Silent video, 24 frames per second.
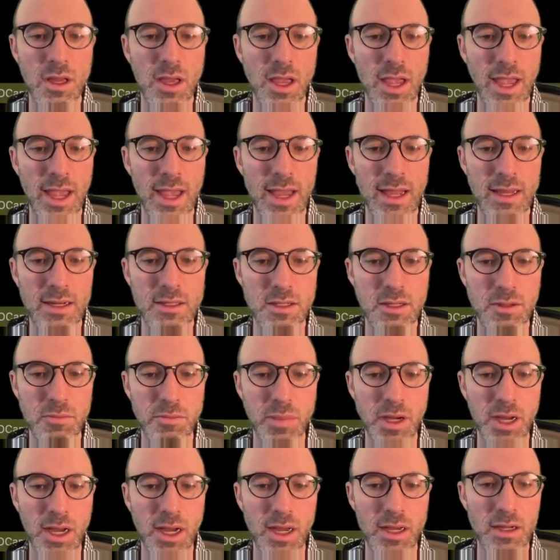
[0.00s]
and
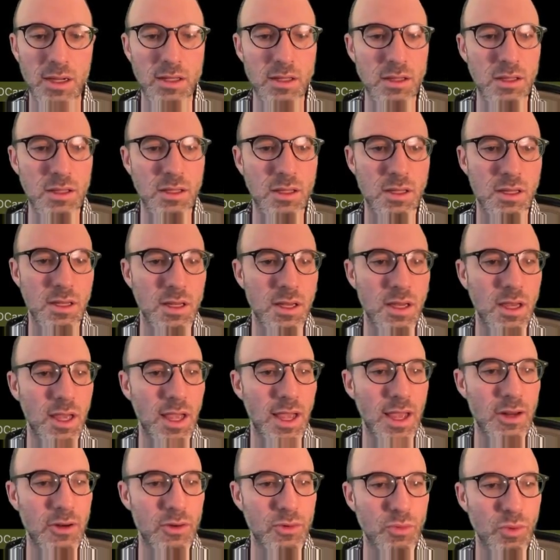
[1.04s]
compile
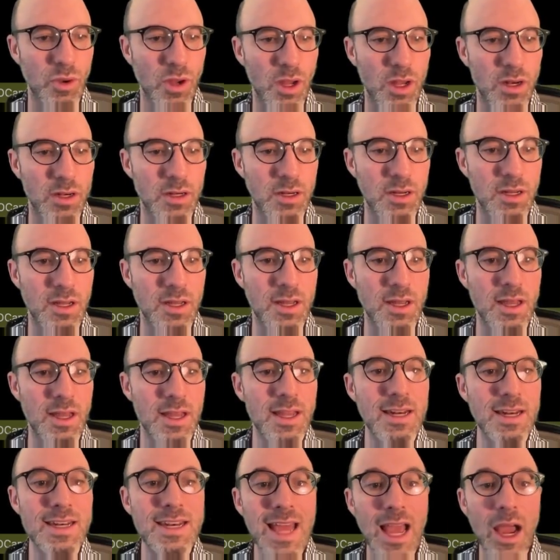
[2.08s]
and run,
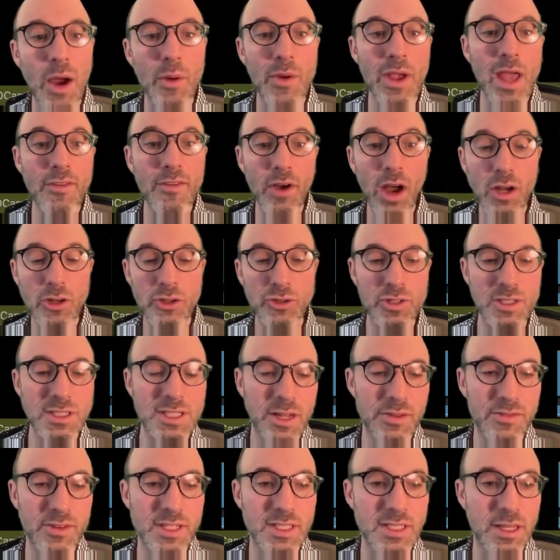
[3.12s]
now we have
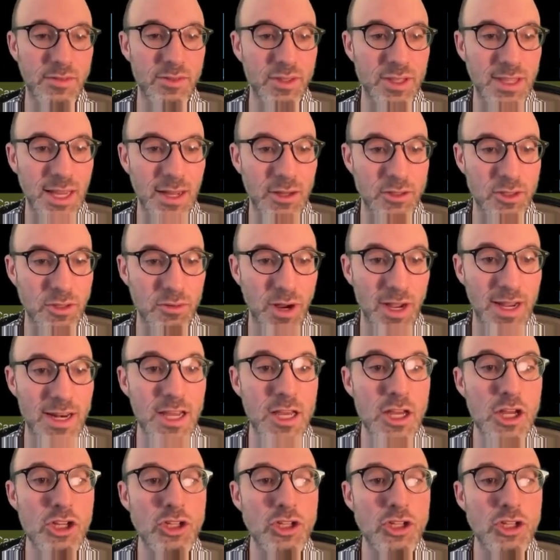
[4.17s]
177,000, right?